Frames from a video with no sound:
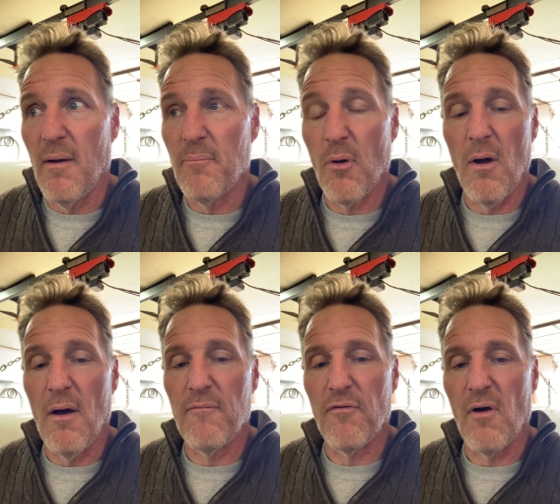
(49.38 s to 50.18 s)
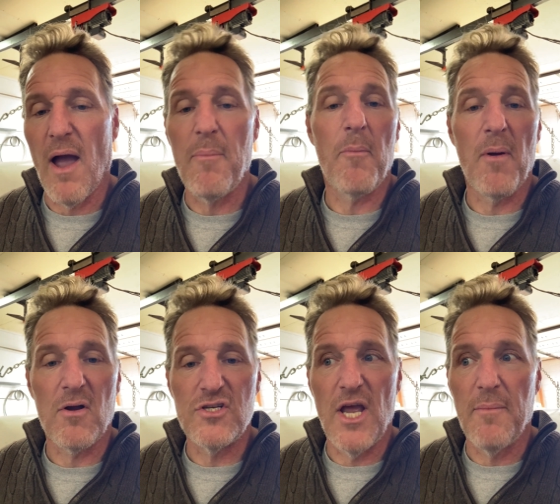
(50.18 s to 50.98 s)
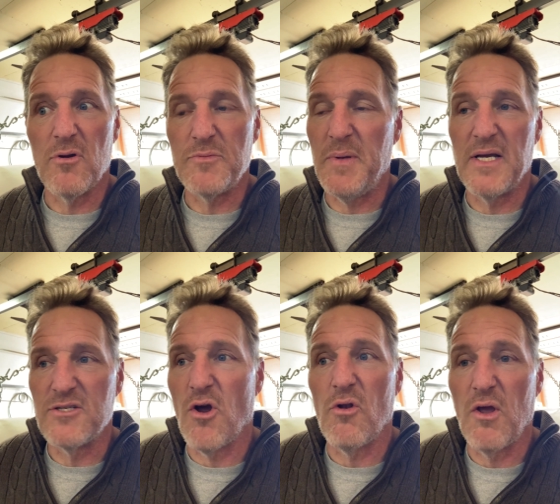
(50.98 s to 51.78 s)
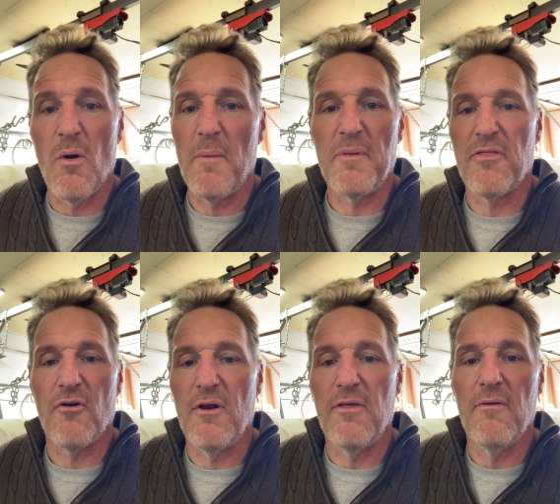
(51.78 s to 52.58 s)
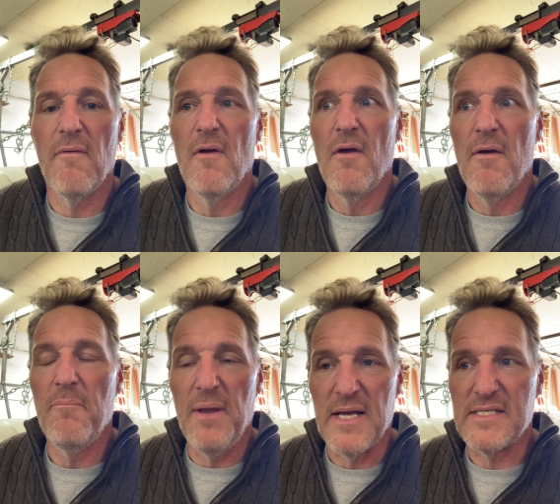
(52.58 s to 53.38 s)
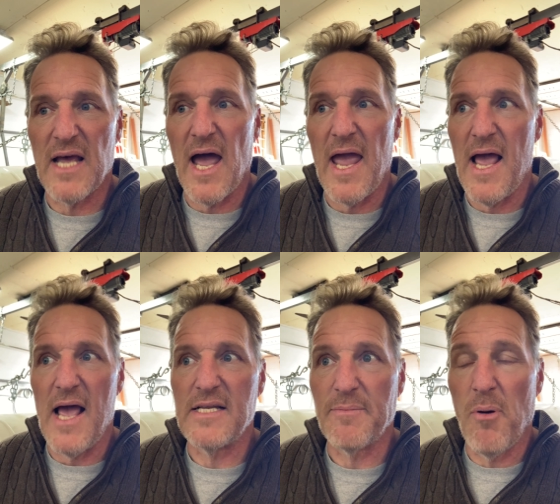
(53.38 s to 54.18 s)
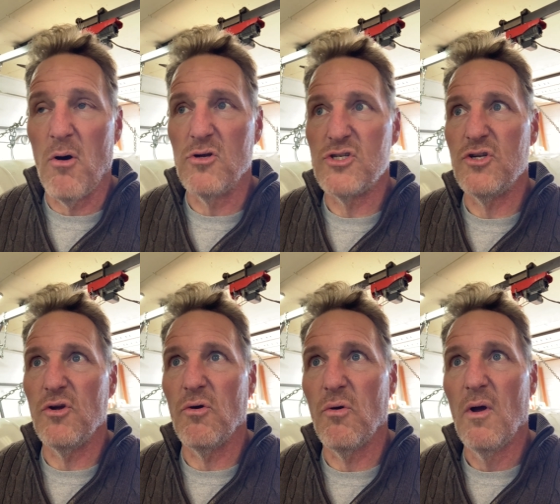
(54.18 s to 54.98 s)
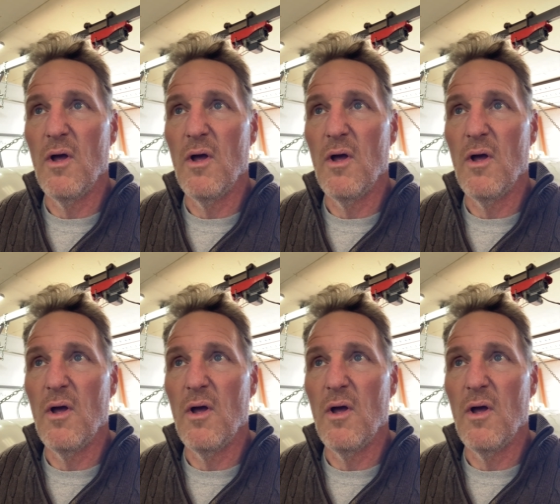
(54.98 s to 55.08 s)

hyperbaric chambers because they're only going up to 30 psi as opposed to